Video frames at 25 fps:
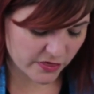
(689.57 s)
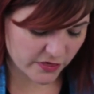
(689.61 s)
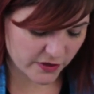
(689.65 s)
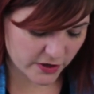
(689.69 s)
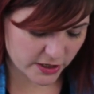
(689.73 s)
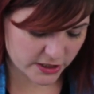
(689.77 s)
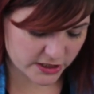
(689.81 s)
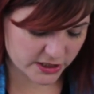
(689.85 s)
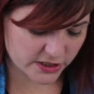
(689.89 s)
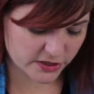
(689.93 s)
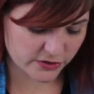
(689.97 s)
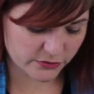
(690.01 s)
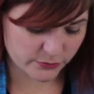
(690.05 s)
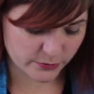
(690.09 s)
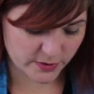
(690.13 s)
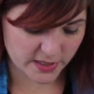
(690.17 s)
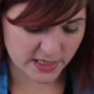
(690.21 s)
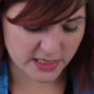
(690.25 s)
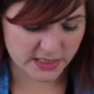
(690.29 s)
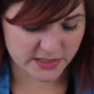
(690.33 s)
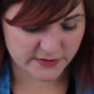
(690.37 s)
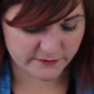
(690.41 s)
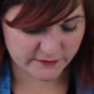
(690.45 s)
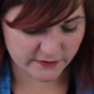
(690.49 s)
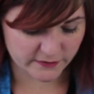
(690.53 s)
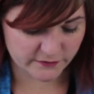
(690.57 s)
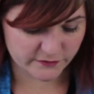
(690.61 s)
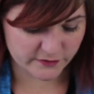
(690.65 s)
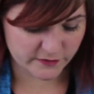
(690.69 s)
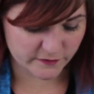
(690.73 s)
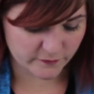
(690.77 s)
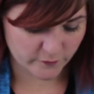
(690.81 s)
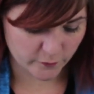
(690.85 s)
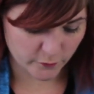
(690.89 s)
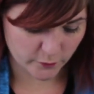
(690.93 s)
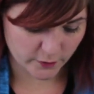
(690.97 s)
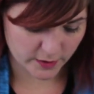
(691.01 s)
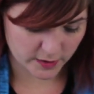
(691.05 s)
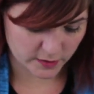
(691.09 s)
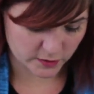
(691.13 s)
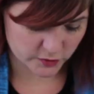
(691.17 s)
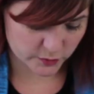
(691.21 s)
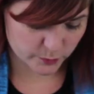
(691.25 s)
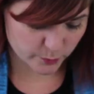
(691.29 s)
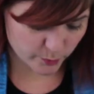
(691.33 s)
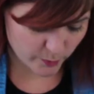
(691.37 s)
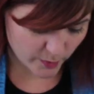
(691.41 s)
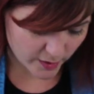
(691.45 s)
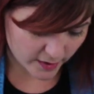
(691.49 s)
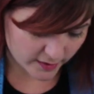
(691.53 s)
33 to 54
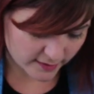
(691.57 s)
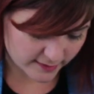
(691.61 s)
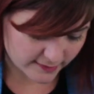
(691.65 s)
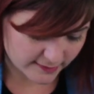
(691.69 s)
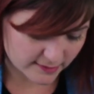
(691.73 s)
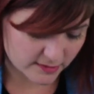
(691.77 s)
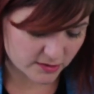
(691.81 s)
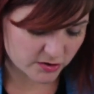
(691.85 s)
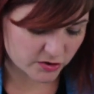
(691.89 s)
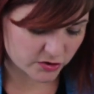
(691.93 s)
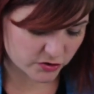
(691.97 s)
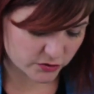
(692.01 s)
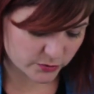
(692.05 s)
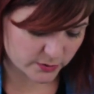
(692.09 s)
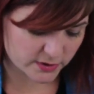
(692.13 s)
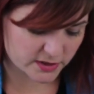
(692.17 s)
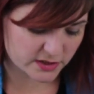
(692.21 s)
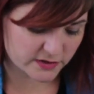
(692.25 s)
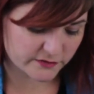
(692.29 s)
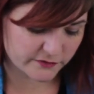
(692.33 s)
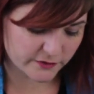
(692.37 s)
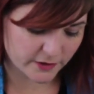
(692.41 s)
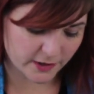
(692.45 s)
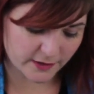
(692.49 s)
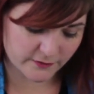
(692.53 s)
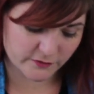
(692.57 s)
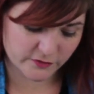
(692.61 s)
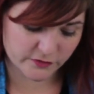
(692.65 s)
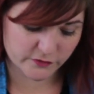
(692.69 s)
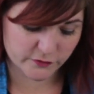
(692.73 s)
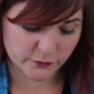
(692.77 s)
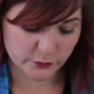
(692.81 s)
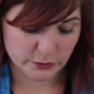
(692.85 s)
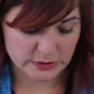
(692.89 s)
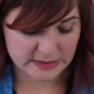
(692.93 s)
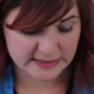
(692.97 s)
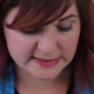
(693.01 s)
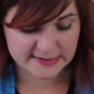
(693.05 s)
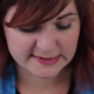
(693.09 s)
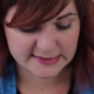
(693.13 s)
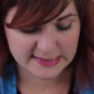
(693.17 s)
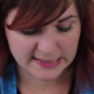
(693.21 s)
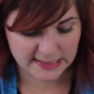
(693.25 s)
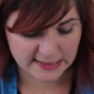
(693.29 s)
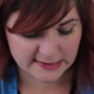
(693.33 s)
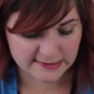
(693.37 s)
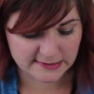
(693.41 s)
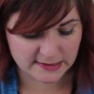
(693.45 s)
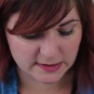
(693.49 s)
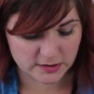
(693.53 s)
inch bust, 25 to
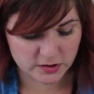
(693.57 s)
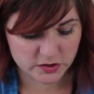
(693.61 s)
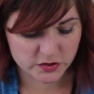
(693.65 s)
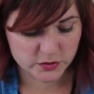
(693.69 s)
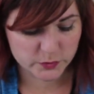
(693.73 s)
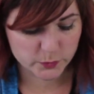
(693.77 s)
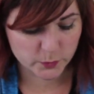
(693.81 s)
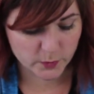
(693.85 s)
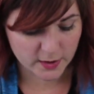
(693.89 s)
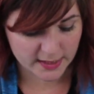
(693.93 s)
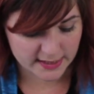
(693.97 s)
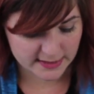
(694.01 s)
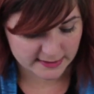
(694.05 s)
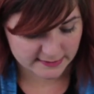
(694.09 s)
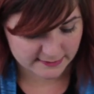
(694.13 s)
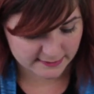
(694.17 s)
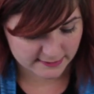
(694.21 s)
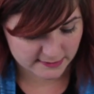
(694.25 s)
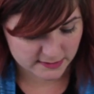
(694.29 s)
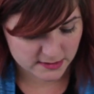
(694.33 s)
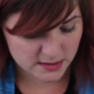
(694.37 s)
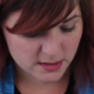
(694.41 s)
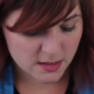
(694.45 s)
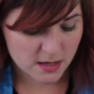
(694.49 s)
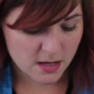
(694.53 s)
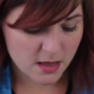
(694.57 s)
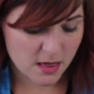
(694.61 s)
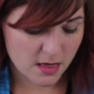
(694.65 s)
46 inch waist,